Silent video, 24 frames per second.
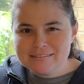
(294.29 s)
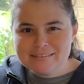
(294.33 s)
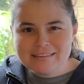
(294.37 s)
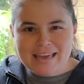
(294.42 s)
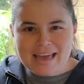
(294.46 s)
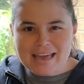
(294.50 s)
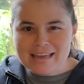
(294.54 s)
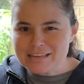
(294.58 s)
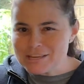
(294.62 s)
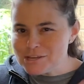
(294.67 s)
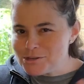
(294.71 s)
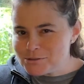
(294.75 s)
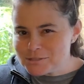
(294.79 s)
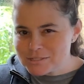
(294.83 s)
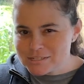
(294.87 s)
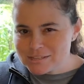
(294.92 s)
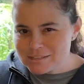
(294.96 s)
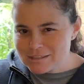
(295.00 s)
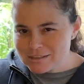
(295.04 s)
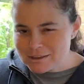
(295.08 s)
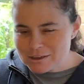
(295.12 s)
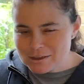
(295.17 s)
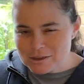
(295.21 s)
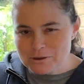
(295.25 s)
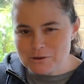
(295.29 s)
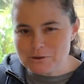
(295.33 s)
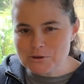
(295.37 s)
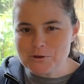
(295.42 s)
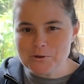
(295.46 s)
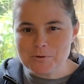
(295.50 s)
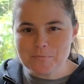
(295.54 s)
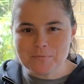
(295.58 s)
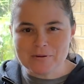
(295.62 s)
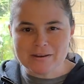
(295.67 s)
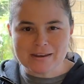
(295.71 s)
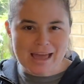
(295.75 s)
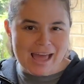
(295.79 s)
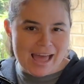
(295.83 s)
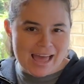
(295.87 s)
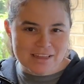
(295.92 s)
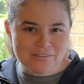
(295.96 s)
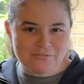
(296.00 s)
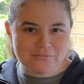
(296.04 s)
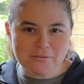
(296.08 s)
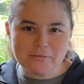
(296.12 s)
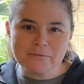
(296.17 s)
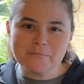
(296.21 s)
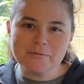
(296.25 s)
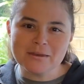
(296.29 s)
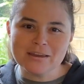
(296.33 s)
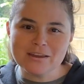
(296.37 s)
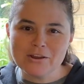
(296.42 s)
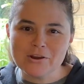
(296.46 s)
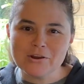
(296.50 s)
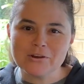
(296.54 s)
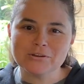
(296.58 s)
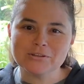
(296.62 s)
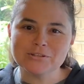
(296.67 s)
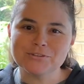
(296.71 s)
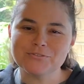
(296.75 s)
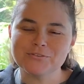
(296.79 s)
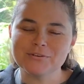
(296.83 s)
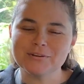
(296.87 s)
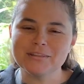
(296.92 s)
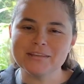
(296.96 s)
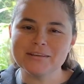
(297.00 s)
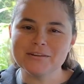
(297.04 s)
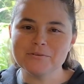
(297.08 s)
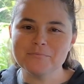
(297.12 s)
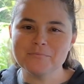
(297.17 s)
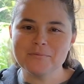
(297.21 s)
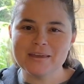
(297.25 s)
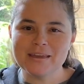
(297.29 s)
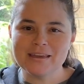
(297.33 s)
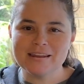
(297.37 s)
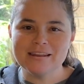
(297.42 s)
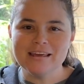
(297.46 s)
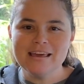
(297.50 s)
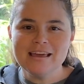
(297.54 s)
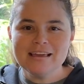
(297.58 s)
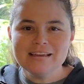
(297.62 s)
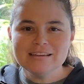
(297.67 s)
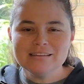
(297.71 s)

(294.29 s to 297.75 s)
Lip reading: get used to the coop and hide from the big girls for a little bit.